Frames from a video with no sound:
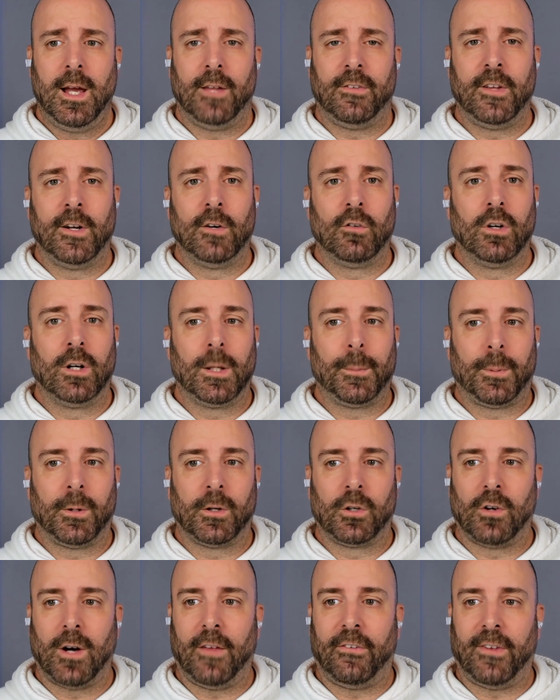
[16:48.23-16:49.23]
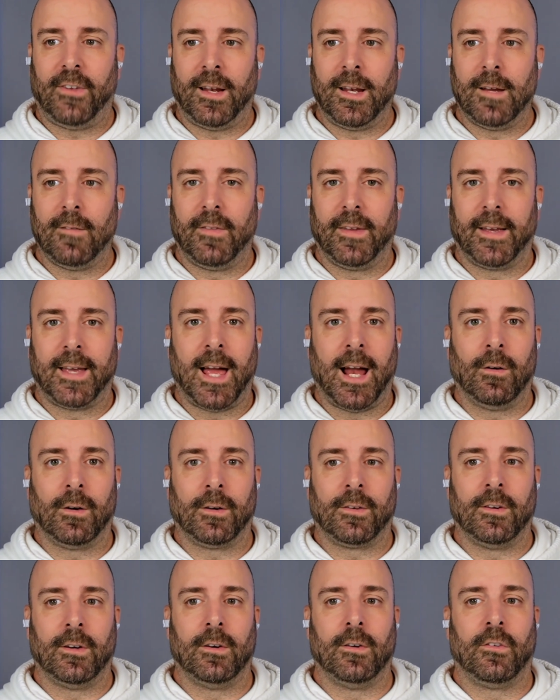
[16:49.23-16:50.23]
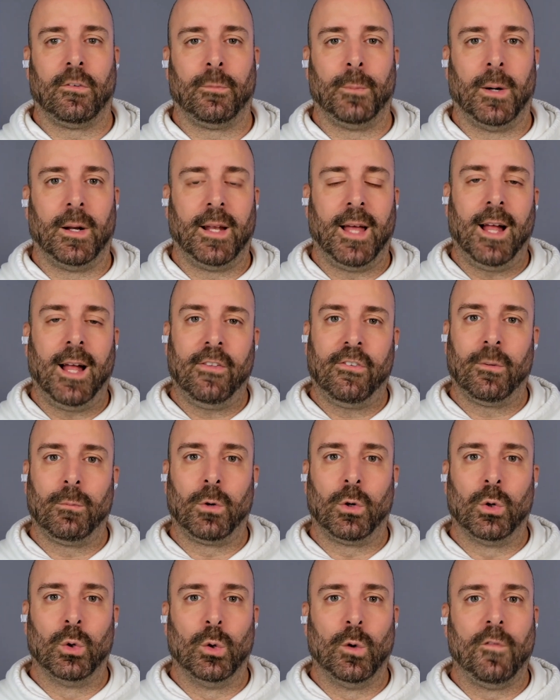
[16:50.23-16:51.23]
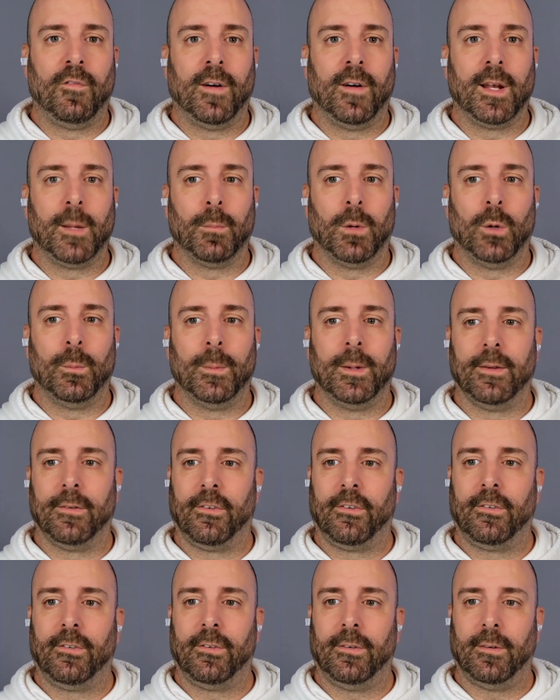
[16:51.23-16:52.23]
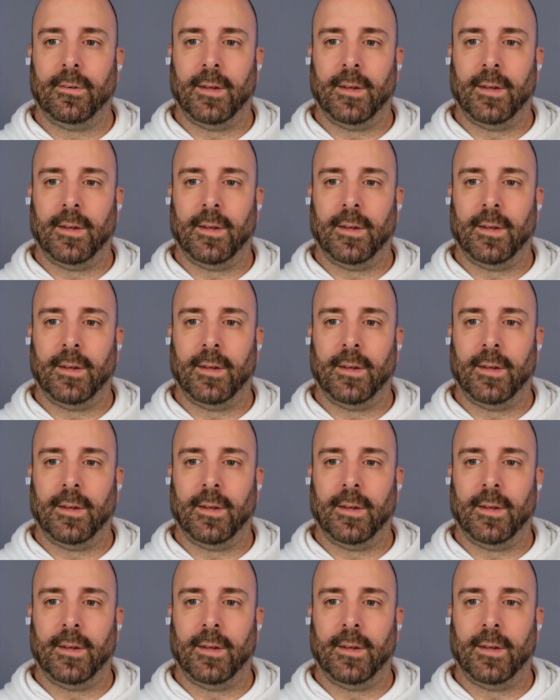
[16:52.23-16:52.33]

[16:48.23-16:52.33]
didn't really progress any of the characters, but had some cool, funny moments.